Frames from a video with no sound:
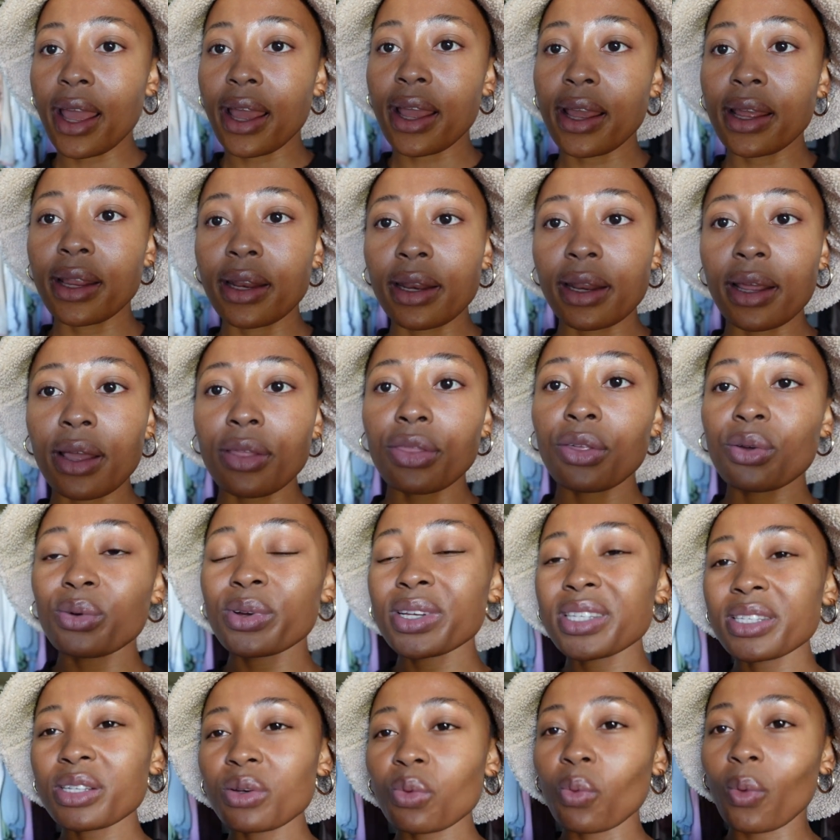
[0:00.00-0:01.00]
and the
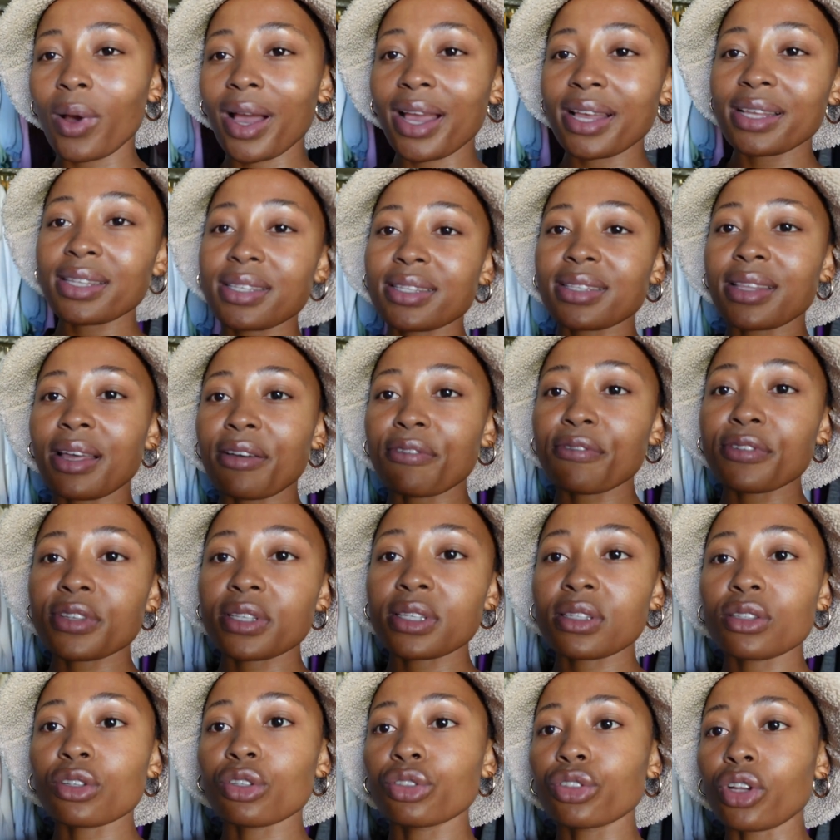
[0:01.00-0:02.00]
reason why stuff
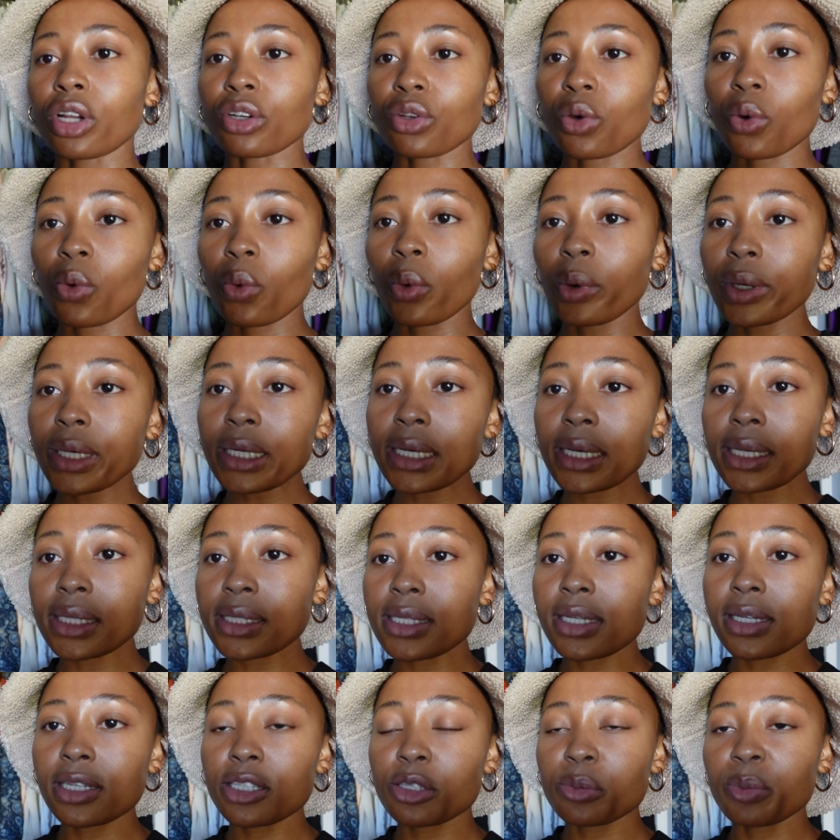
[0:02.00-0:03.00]
is still not
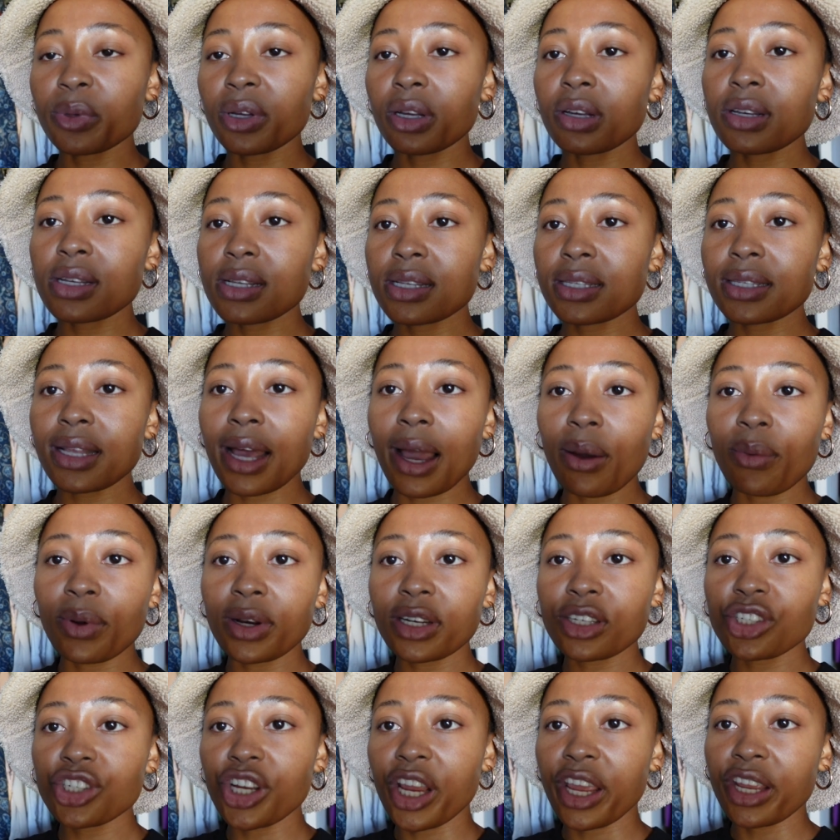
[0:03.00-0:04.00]
coordinated is because I
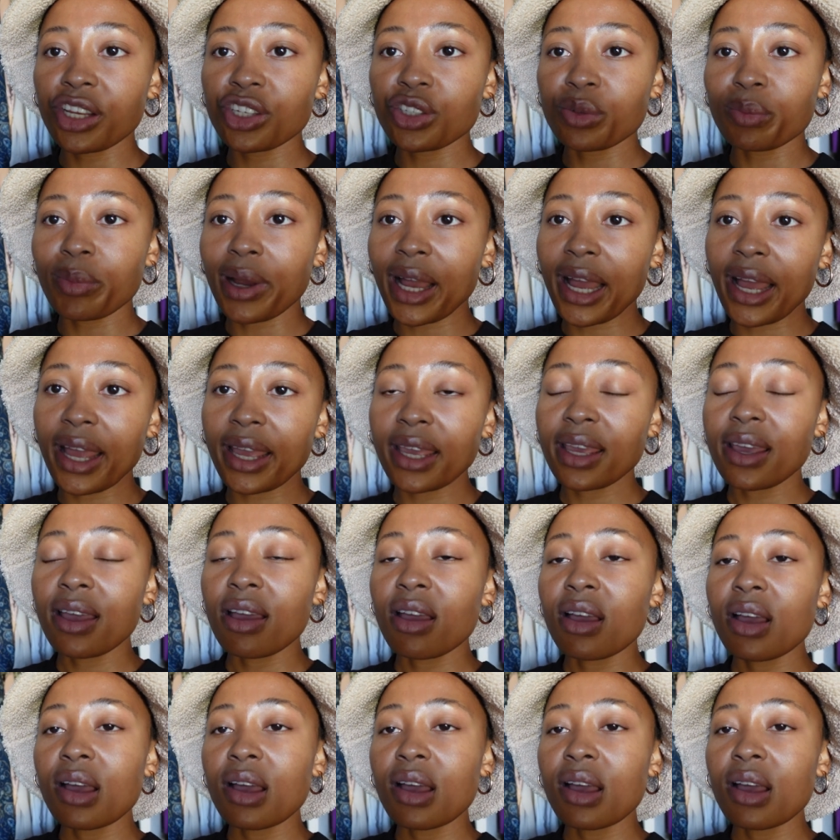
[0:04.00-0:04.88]
want to change my